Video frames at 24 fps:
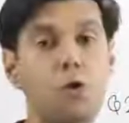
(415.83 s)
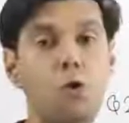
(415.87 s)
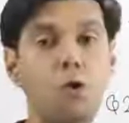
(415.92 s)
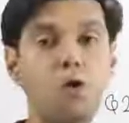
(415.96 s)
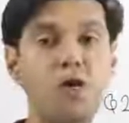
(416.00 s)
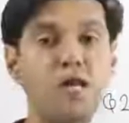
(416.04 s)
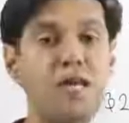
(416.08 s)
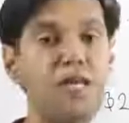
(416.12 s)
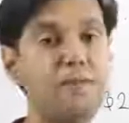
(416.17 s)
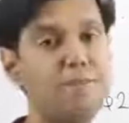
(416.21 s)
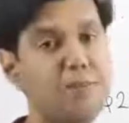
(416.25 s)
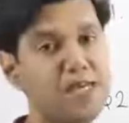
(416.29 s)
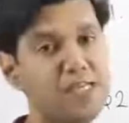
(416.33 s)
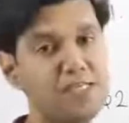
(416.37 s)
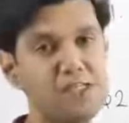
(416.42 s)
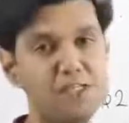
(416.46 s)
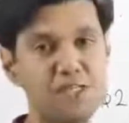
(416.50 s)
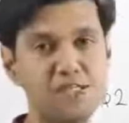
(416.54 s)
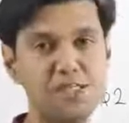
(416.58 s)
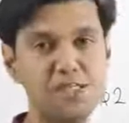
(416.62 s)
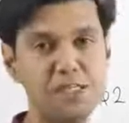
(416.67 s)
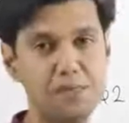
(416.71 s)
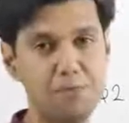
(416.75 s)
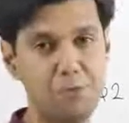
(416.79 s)
only
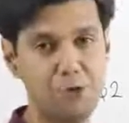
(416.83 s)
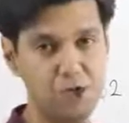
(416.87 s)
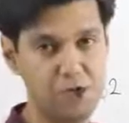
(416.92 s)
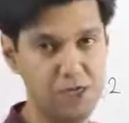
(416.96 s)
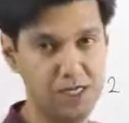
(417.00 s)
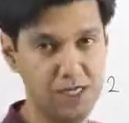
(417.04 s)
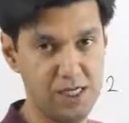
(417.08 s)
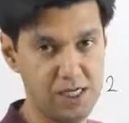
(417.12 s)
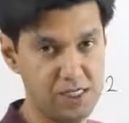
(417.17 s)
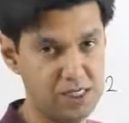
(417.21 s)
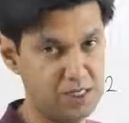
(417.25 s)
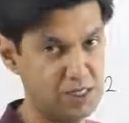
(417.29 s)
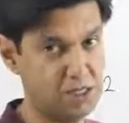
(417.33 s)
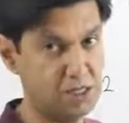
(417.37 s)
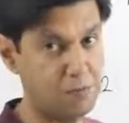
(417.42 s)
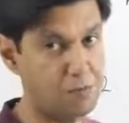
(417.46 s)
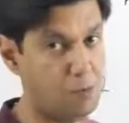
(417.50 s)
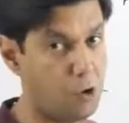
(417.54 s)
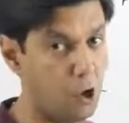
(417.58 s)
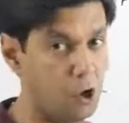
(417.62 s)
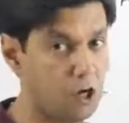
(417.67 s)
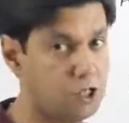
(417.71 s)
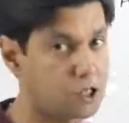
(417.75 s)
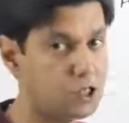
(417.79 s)
mentions about girls. The
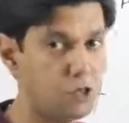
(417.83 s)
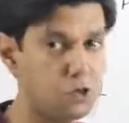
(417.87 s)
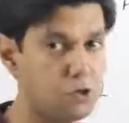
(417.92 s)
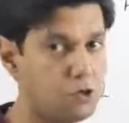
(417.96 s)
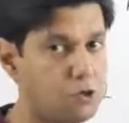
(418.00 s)
boys